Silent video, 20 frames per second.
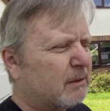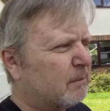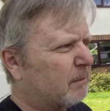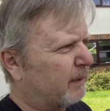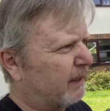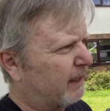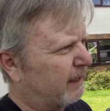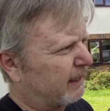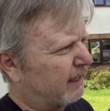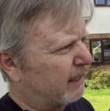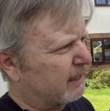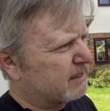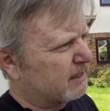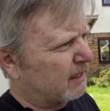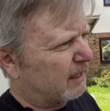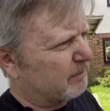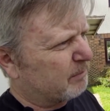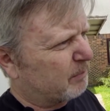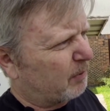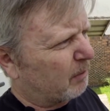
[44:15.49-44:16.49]
But in that case,
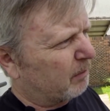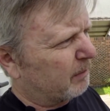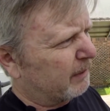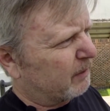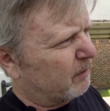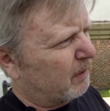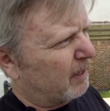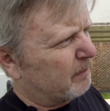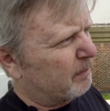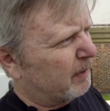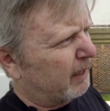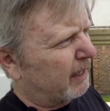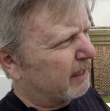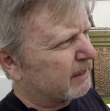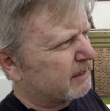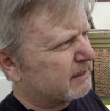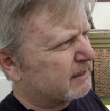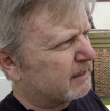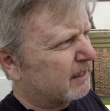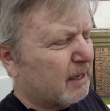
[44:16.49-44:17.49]
I'm probably quite
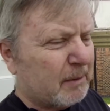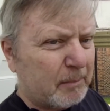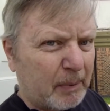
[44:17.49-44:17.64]
biased.